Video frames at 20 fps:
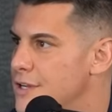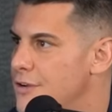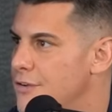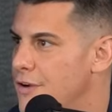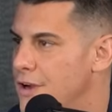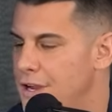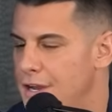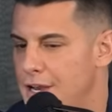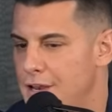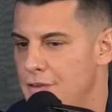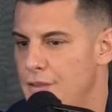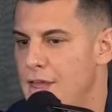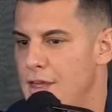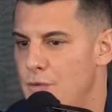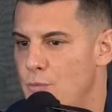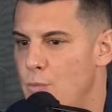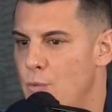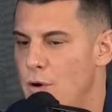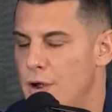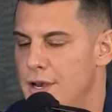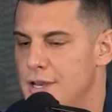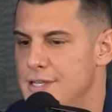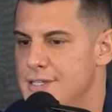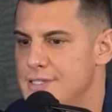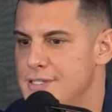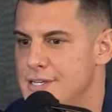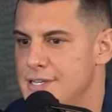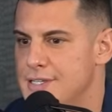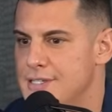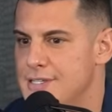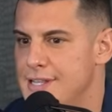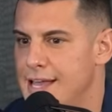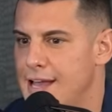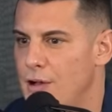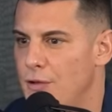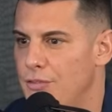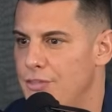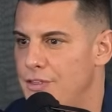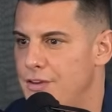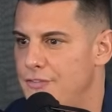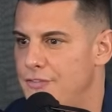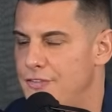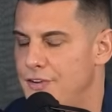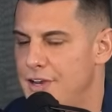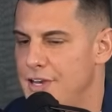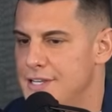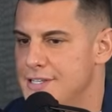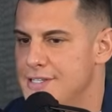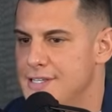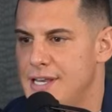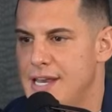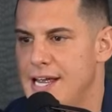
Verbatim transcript: Right? And one is the health and fitness.